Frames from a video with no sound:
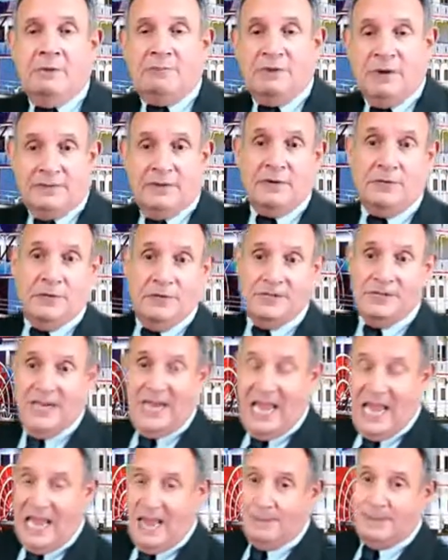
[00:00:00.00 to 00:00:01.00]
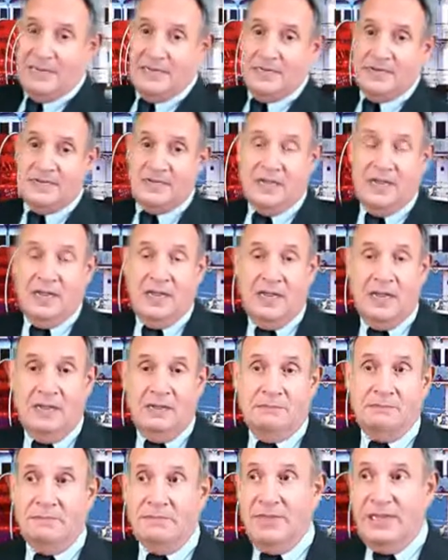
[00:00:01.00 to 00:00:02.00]
River cruising happens
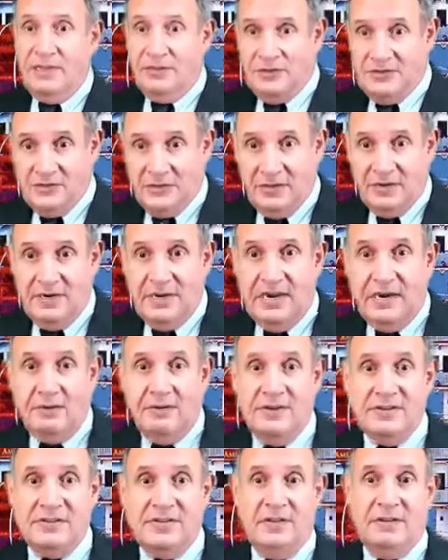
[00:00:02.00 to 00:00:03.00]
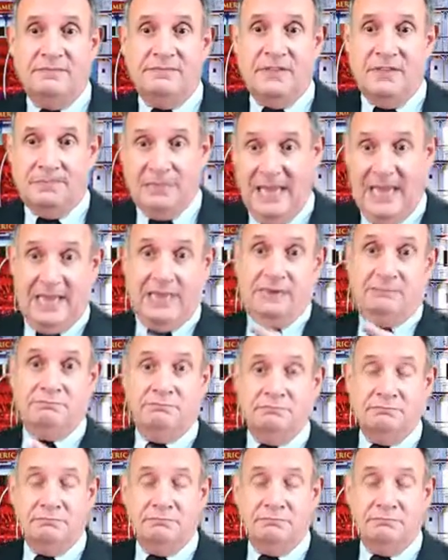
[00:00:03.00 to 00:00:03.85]
in certain areas of the planet.